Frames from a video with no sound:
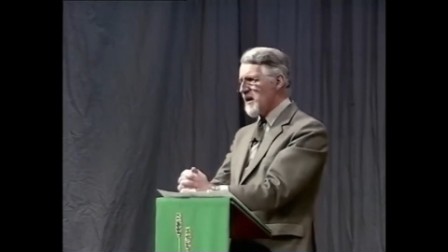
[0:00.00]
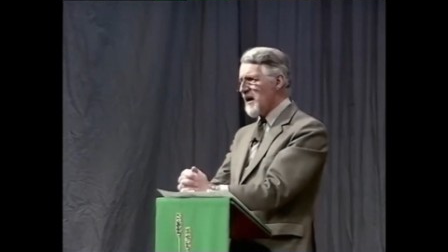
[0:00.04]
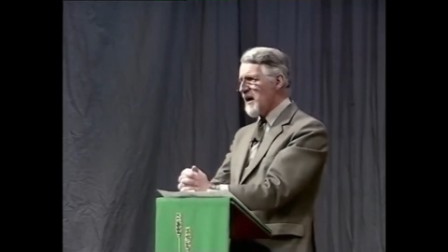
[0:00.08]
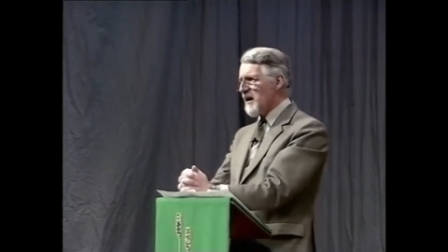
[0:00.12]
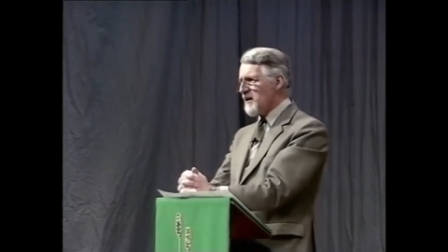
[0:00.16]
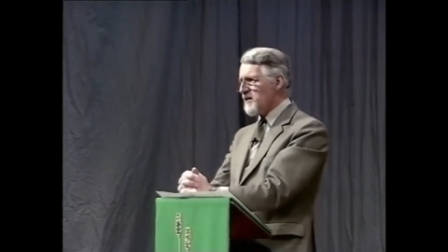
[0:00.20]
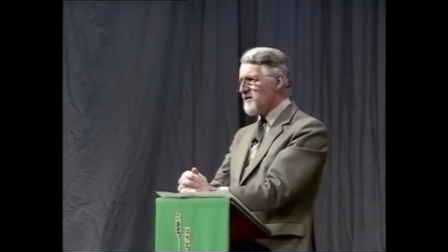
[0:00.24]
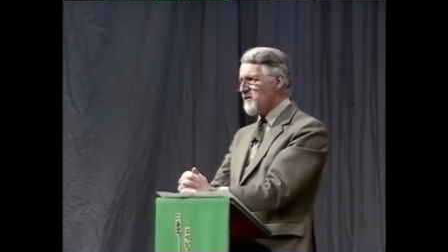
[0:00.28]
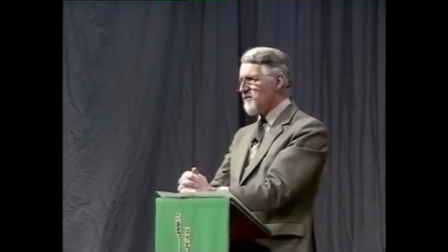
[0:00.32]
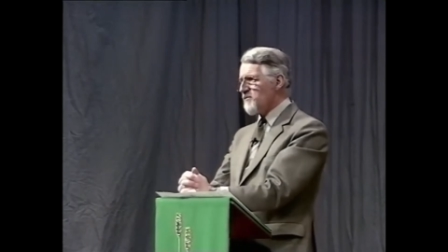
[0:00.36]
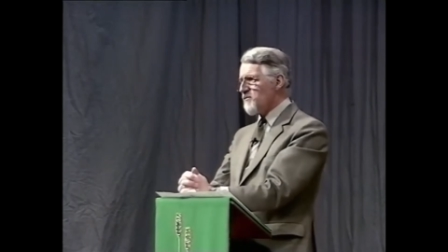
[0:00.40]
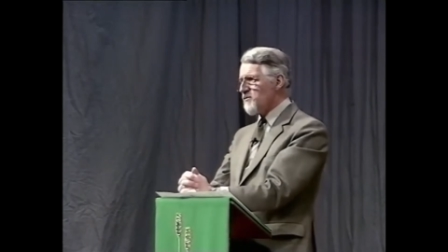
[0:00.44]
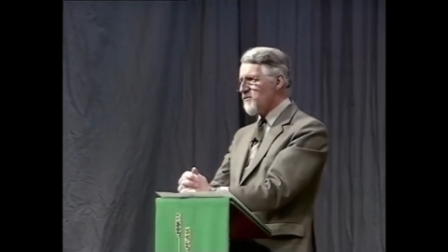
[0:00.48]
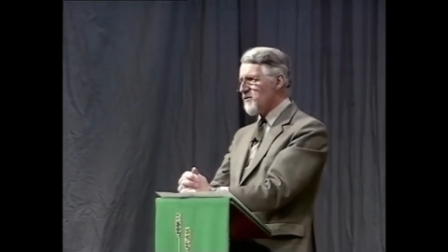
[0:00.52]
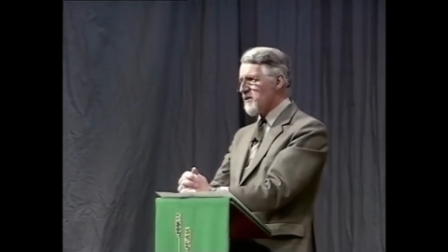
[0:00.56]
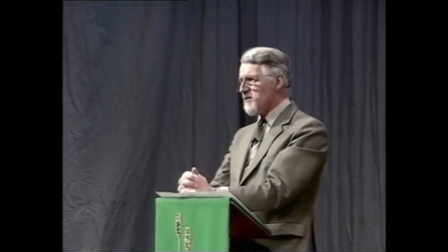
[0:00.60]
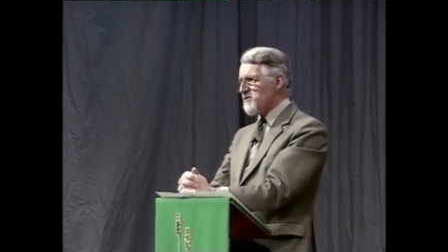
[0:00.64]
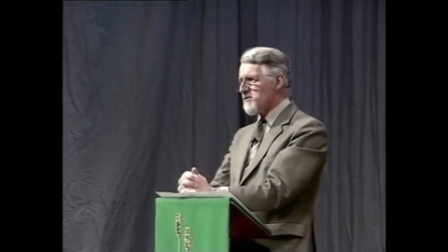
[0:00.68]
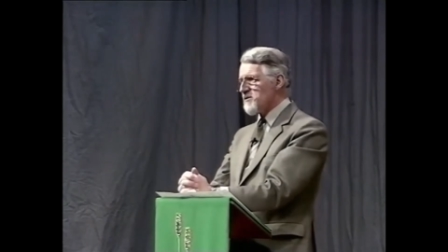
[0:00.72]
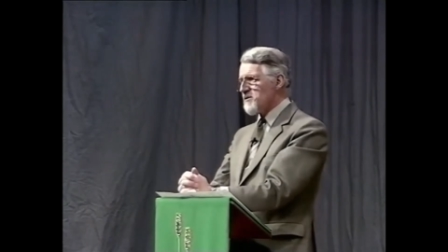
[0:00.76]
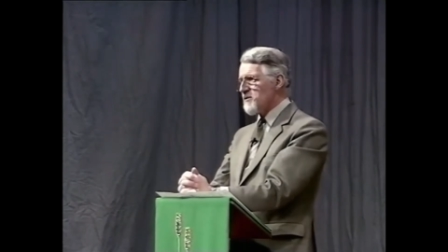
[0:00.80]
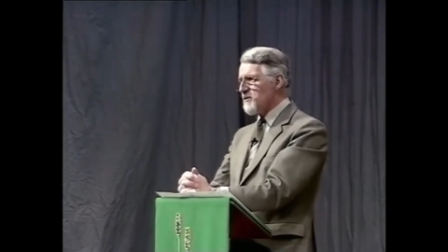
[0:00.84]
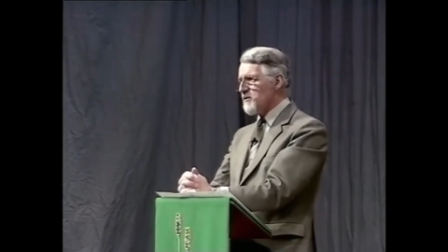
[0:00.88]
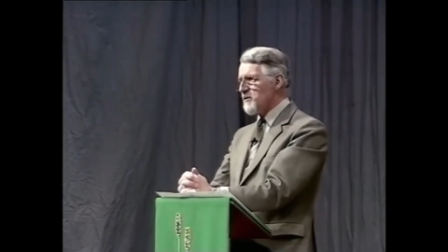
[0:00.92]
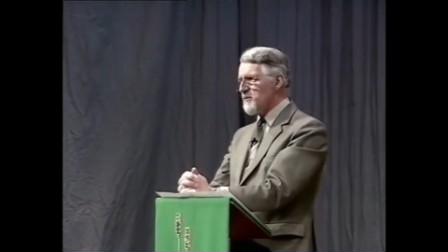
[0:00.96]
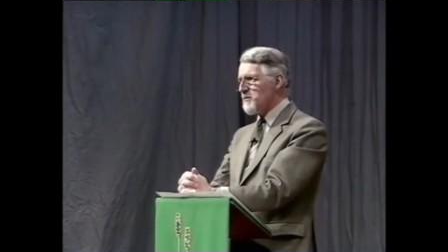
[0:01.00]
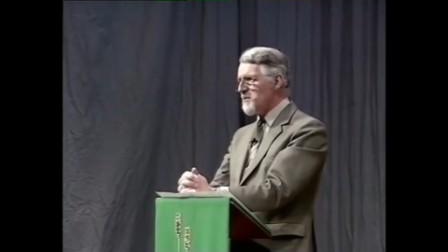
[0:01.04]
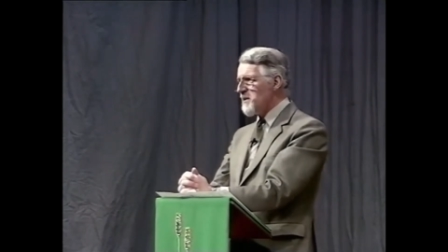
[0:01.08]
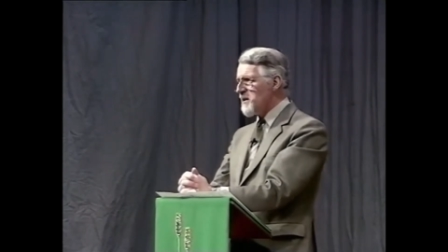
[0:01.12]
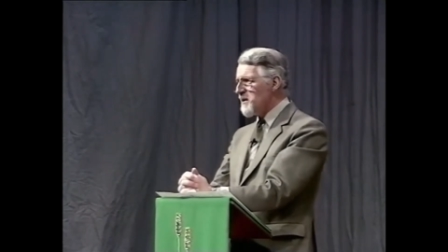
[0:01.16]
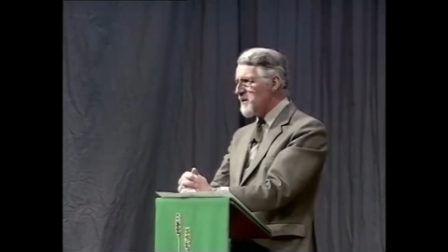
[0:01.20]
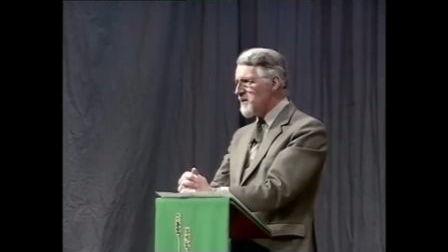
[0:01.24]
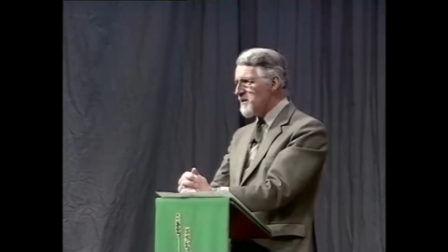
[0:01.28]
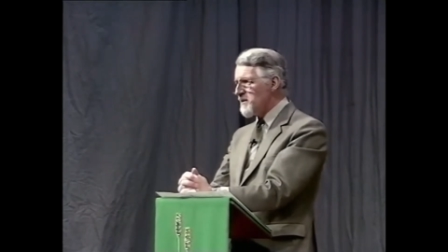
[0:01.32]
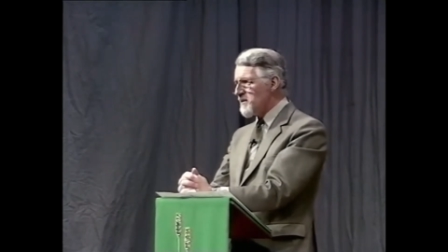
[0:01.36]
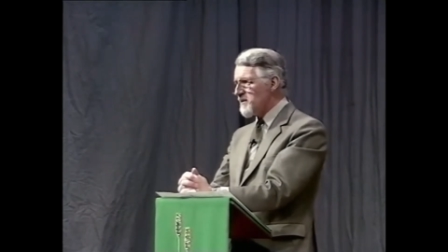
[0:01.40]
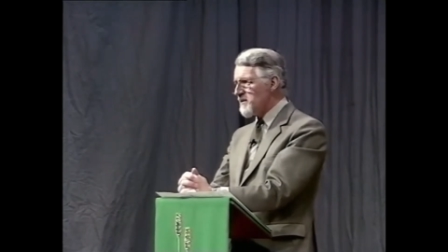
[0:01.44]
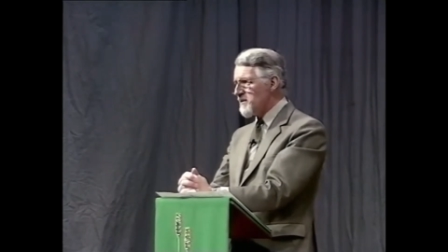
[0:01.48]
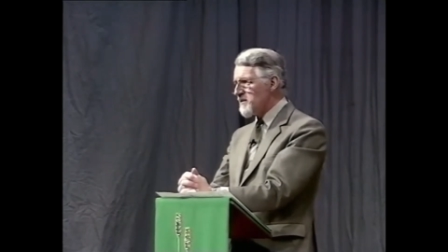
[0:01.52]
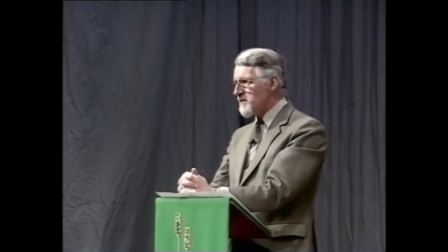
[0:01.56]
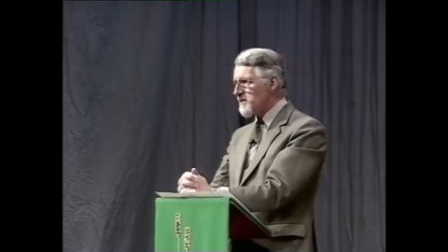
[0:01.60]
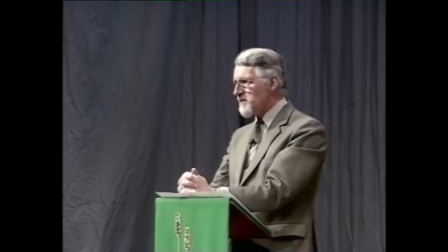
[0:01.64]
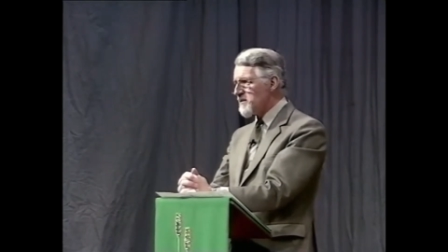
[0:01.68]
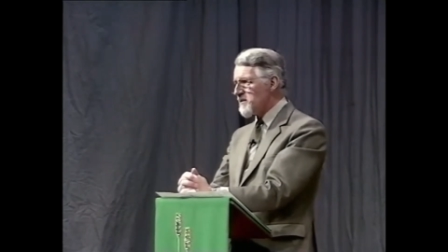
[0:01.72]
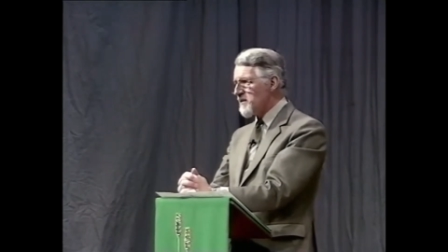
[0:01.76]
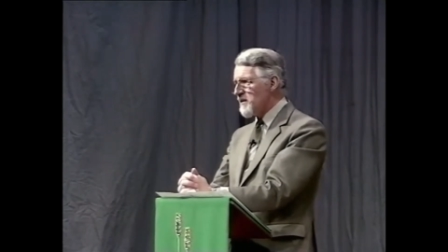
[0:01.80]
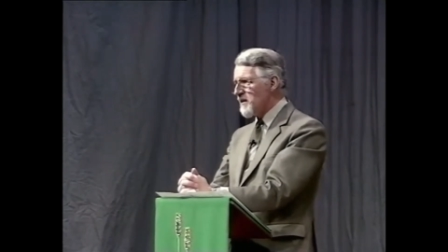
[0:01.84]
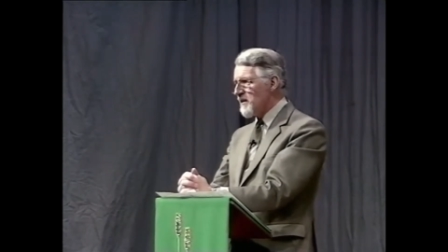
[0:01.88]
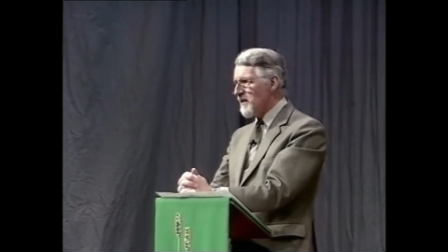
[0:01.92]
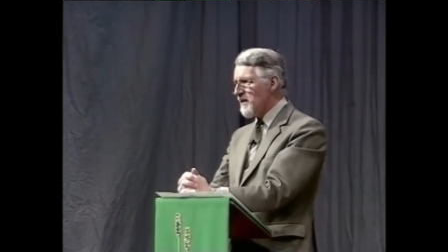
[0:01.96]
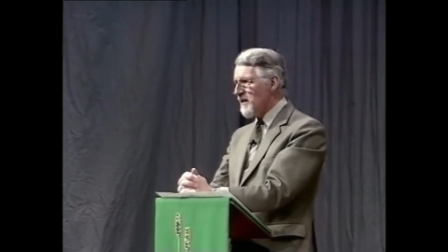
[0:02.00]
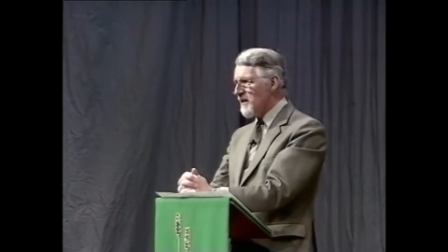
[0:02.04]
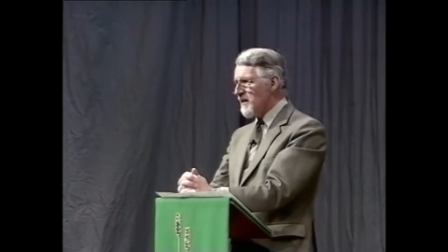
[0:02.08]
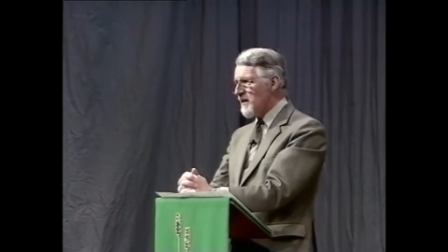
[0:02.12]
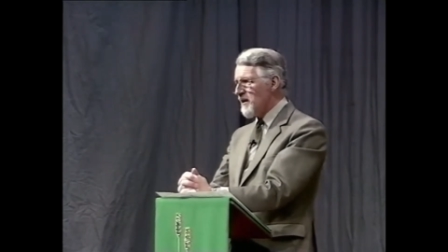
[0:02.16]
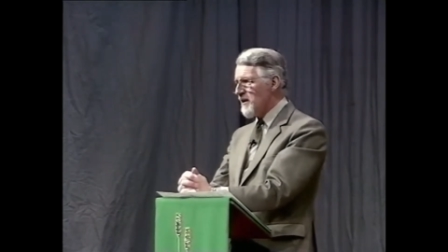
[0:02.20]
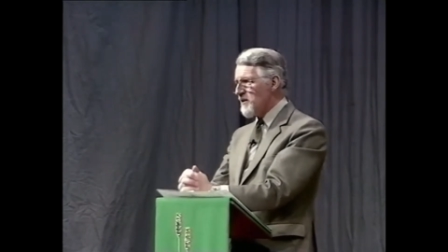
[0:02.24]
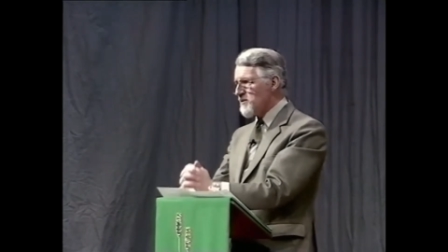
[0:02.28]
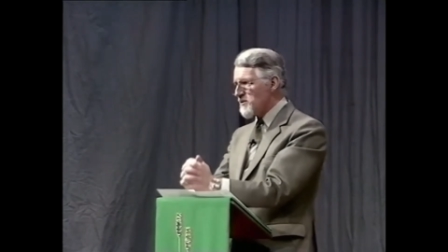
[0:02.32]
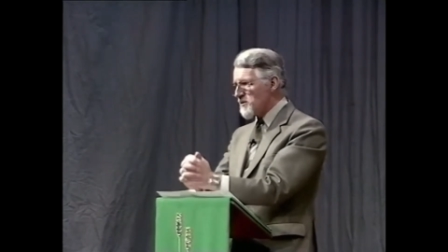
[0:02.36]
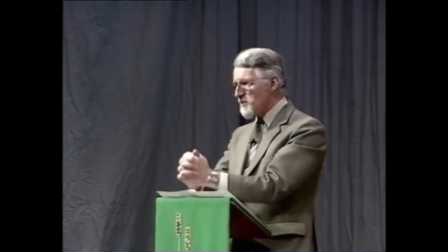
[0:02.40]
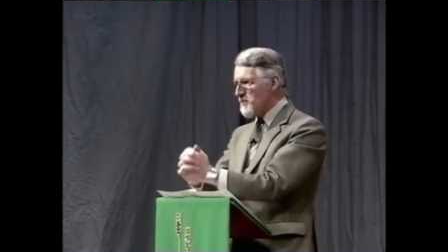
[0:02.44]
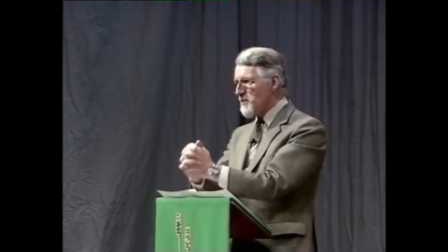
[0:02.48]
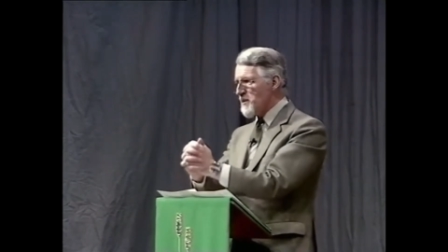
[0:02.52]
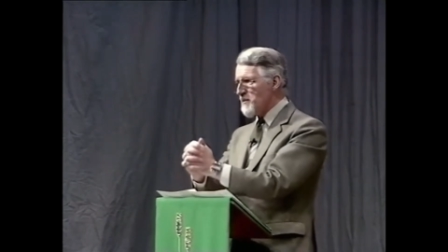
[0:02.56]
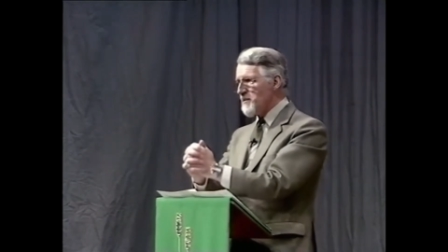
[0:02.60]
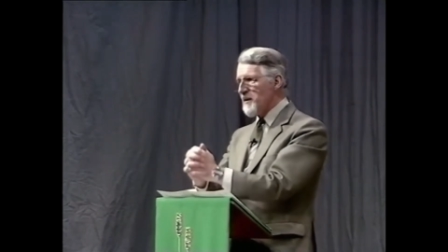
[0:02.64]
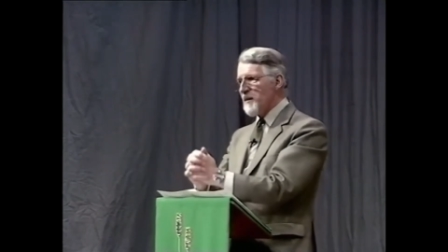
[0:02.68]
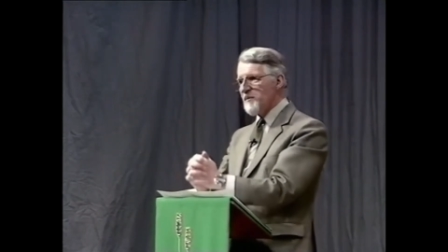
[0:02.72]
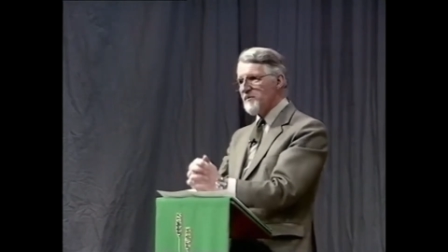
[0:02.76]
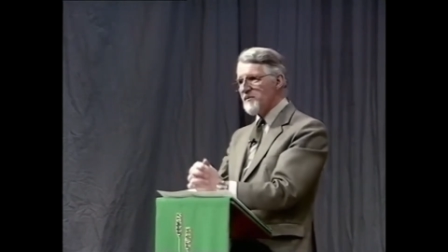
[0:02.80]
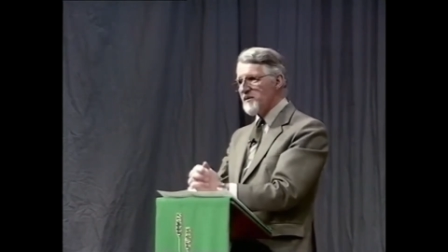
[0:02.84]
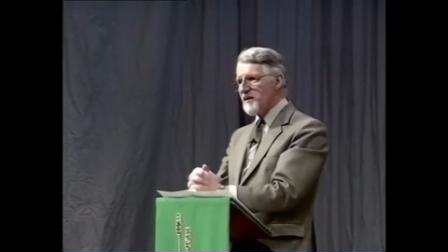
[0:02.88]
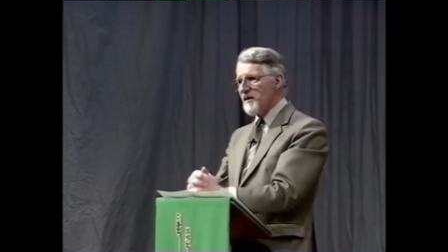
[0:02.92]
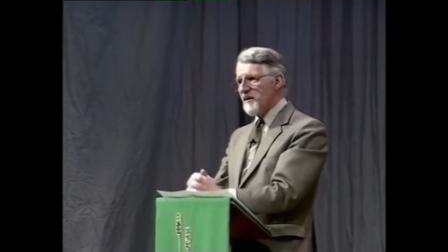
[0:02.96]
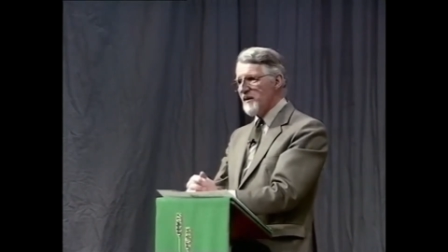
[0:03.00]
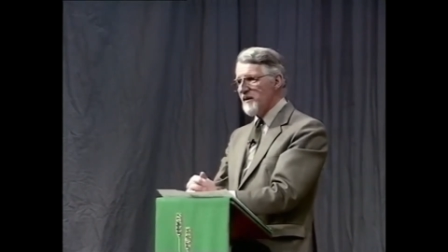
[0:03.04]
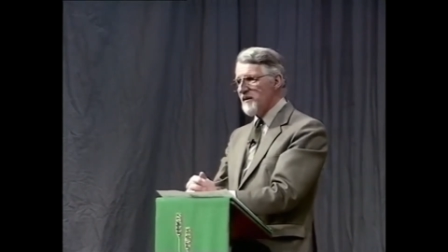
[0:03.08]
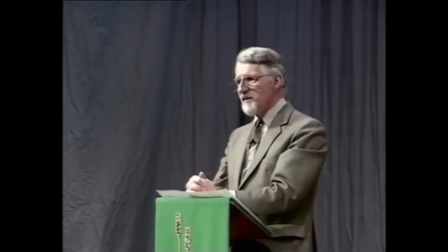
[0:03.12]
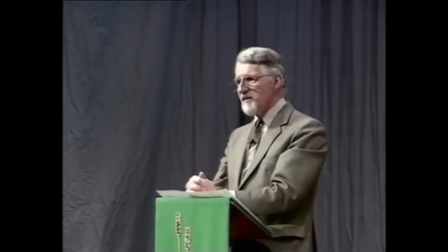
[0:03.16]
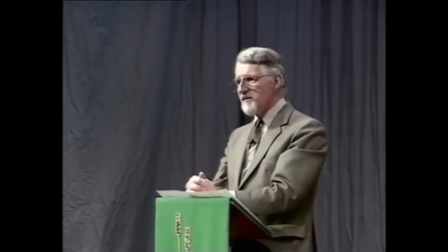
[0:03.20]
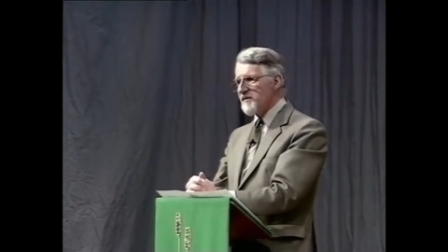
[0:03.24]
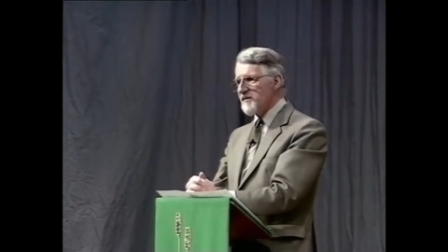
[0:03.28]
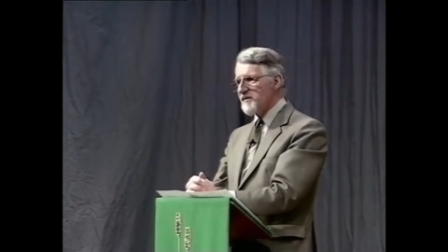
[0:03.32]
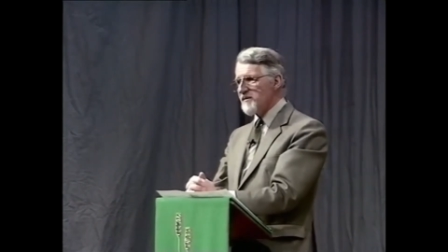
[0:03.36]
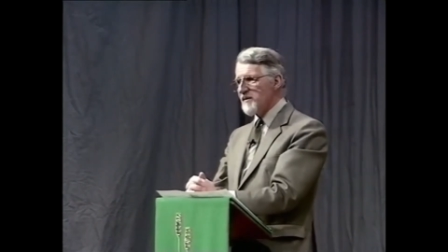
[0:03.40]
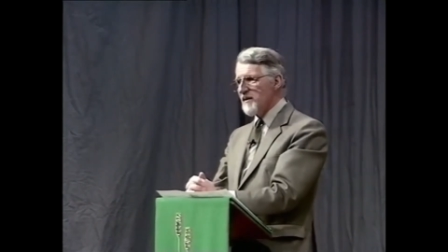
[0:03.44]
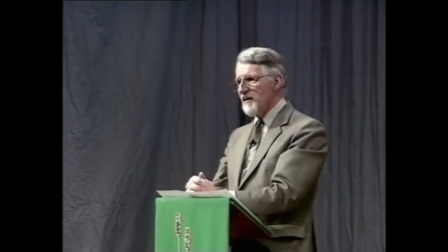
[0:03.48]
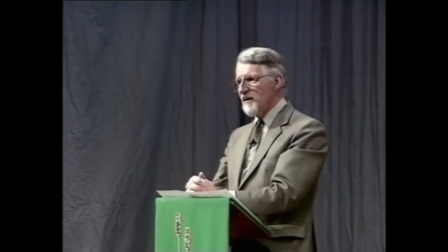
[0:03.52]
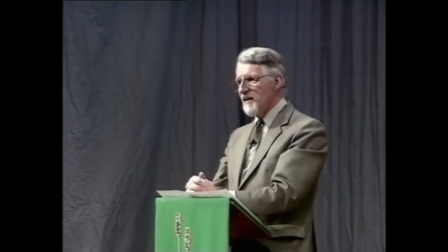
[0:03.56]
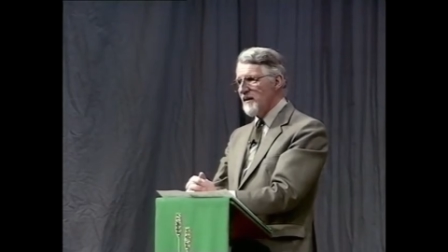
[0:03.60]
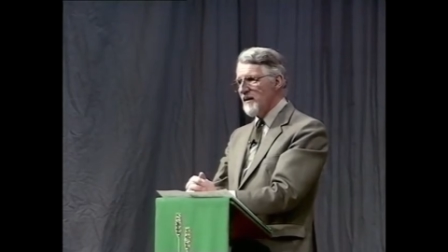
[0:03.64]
act of trust and obedience is to be baptized.